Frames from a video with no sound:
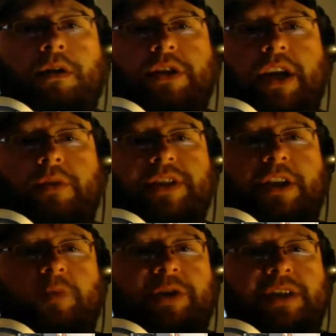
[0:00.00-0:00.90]
that was the
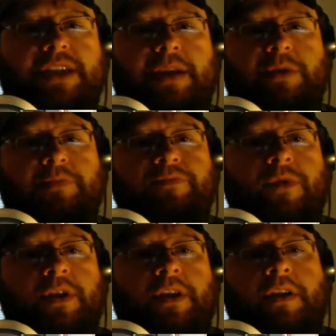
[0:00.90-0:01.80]
opening segment.
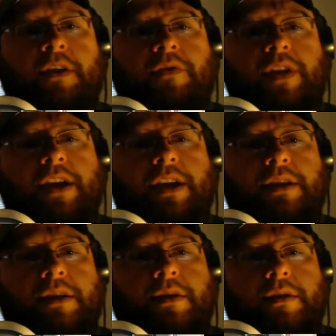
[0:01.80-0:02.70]

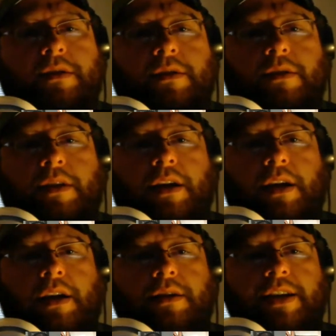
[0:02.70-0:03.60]
Then
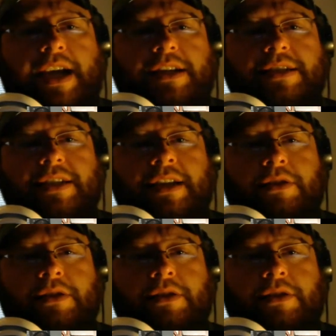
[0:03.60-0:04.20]
next, it